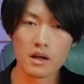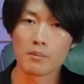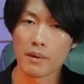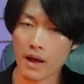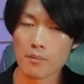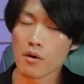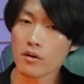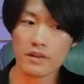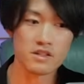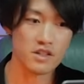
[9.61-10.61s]
But among
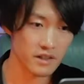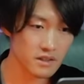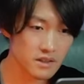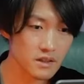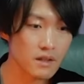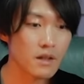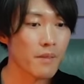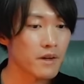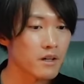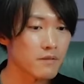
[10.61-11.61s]
the giants, there
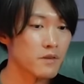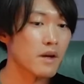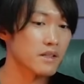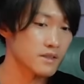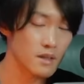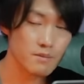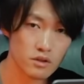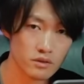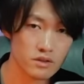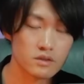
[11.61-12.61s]
are a few
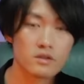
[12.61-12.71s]
exceptions.